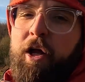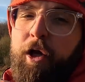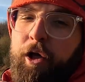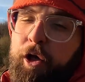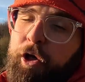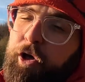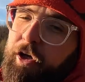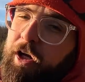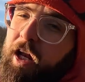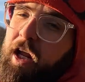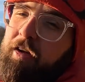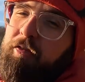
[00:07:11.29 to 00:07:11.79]
You
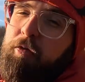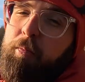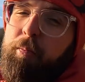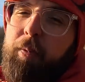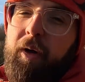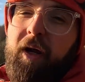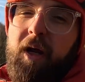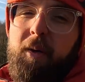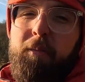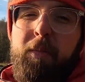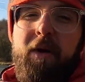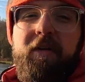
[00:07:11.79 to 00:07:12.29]
could even
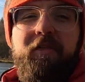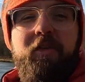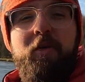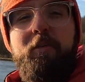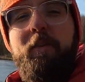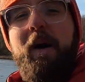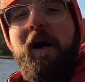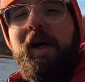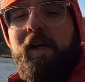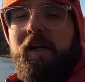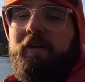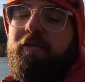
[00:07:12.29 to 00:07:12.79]
bring a bivvy
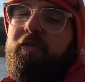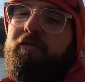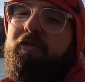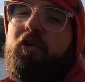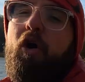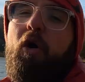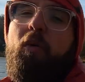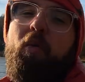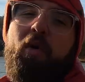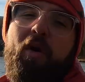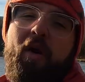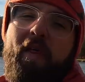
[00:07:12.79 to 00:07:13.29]
bag. If you've
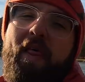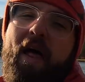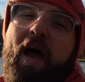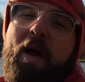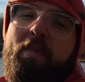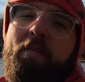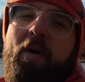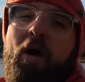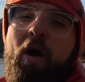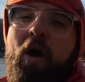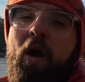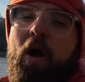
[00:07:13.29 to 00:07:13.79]
got one of
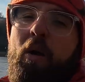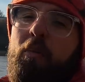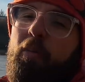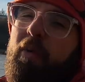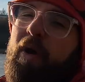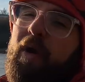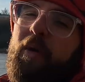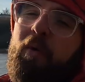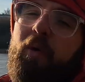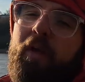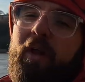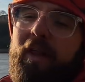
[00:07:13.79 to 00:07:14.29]
them,
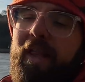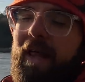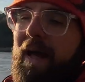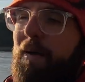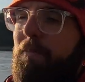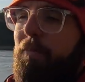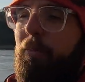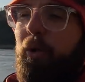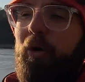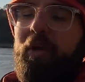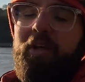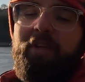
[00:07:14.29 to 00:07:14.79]
bring one of
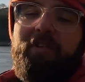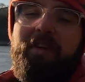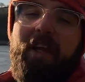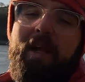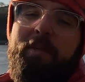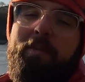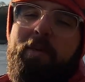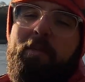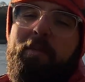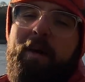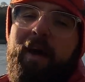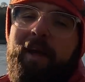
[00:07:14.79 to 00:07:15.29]
them, put your
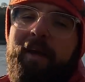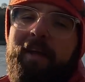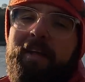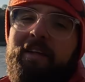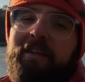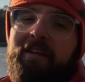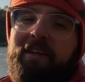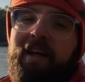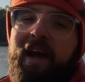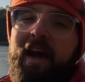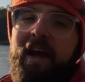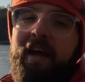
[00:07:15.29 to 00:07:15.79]
sleeping bag
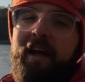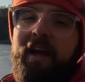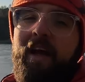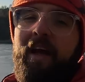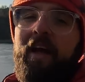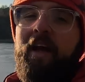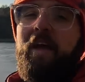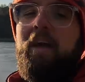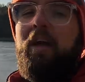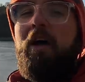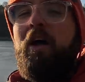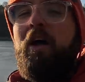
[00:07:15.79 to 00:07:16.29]
inside it.